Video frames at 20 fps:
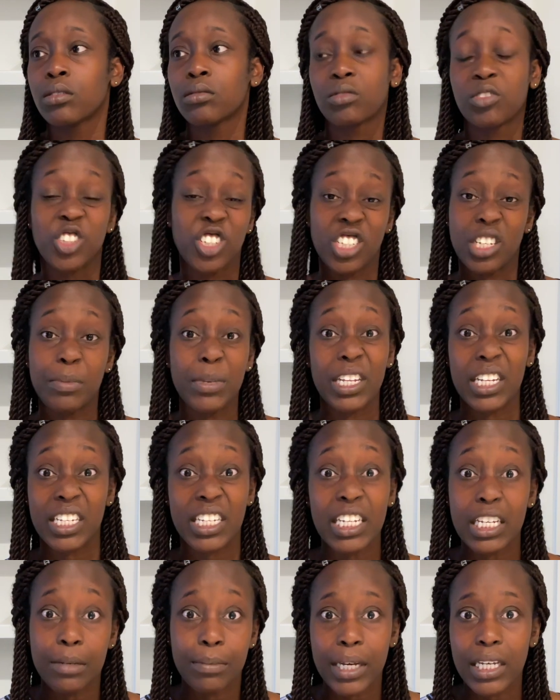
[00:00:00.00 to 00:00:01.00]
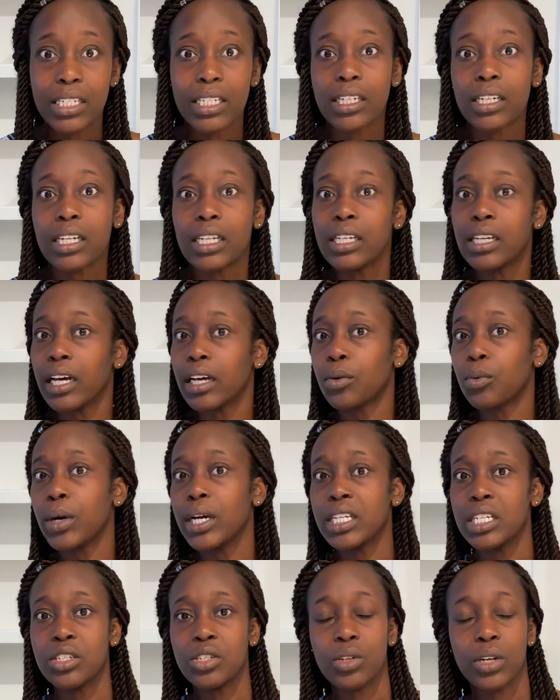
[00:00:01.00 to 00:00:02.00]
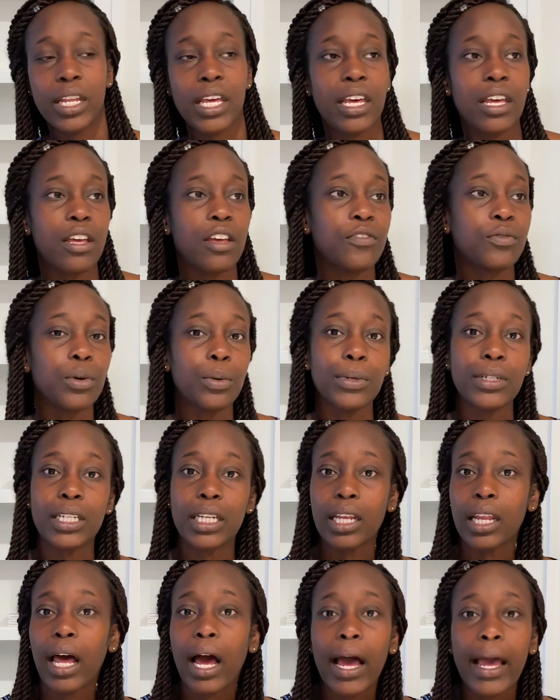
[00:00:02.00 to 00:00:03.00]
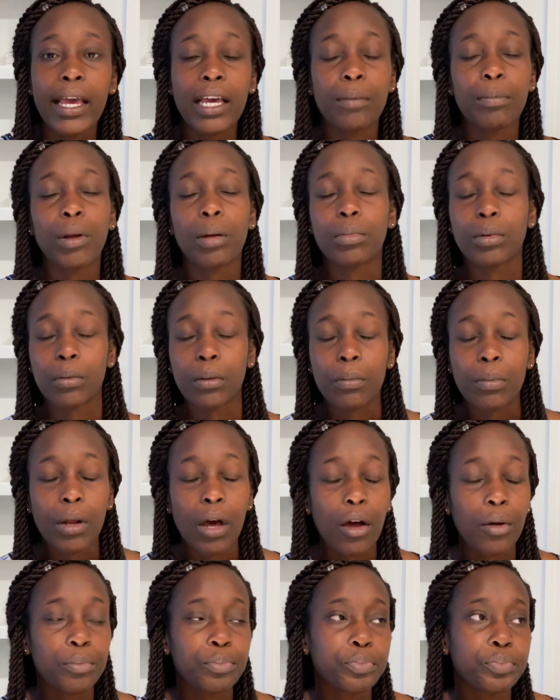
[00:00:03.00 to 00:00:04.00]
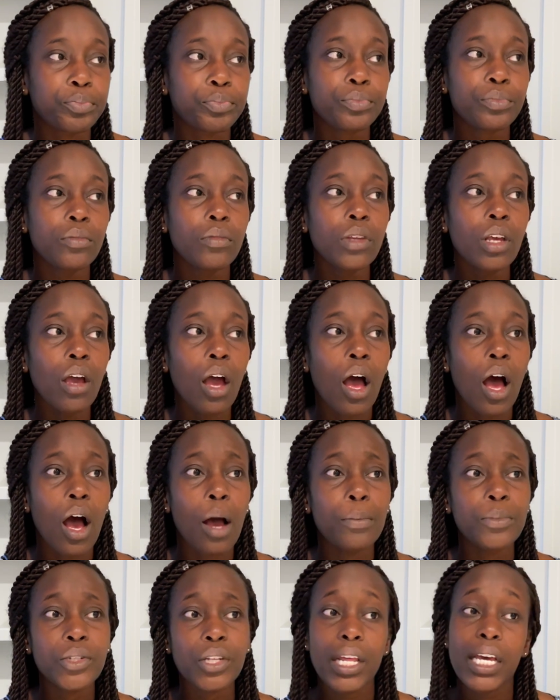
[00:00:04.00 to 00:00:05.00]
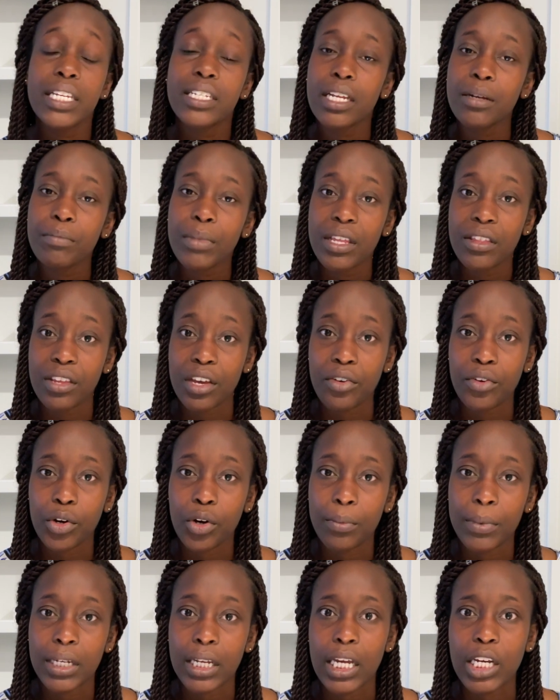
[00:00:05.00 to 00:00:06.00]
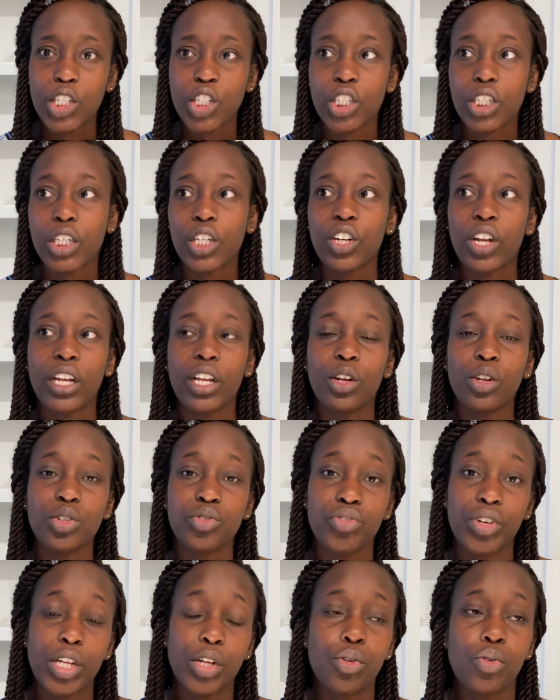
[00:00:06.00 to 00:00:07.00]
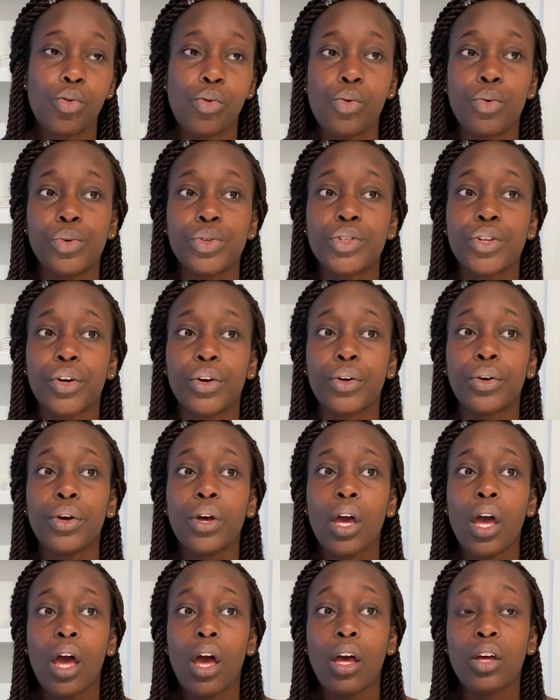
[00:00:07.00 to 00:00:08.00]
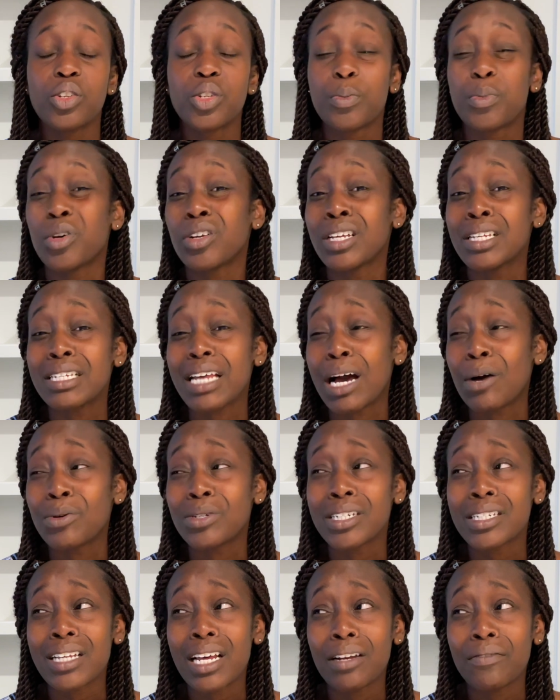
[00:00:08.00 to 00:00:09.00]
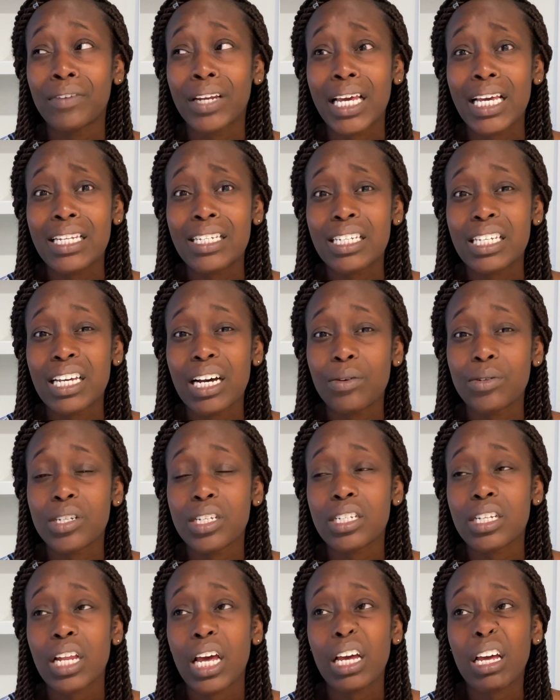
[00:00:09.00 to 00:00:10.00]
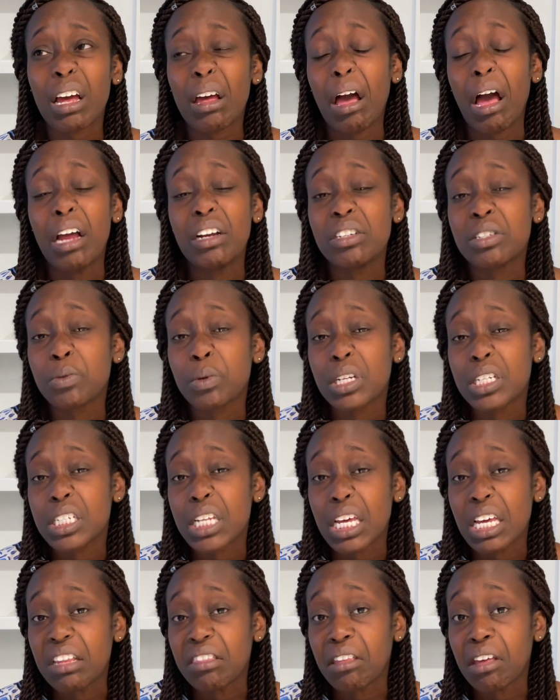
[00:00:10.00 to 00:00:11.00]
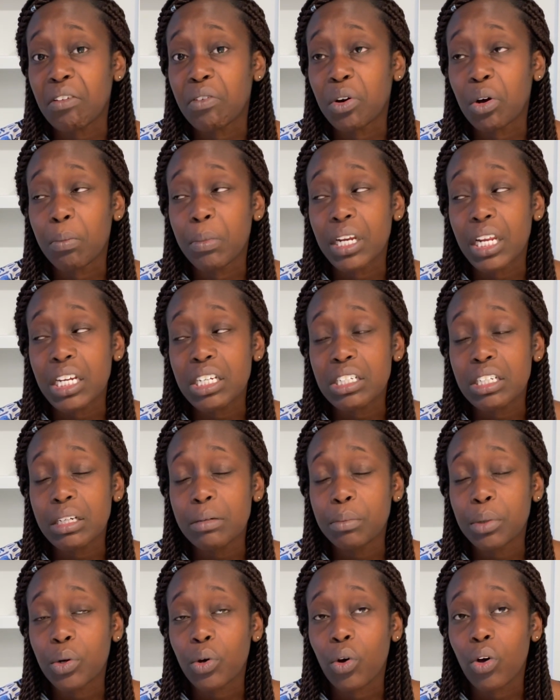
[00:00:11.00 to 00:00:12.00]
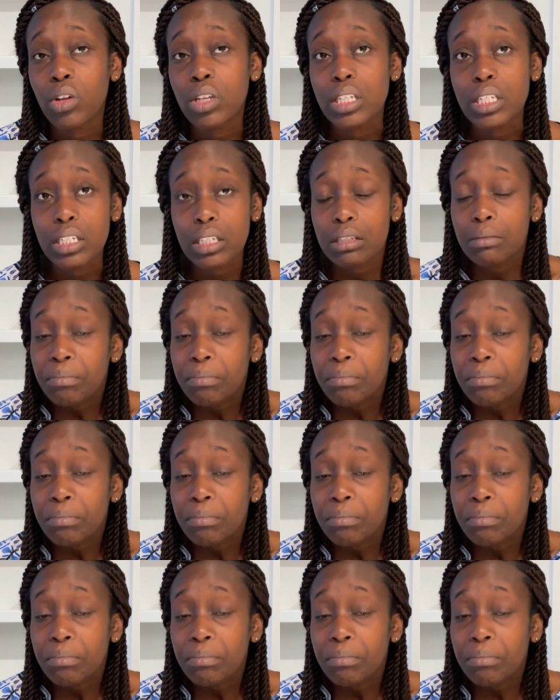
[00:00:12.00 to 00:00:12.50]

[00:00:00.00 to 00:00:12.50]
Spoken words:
just give me the tea basically, like, where did you live, what was it like, blah, blah, blah, blah. So they sent me their accommodation and it looks really cool. So to be honest, I was just kind of lazy. I was just like, I just want to stay in their accommodation because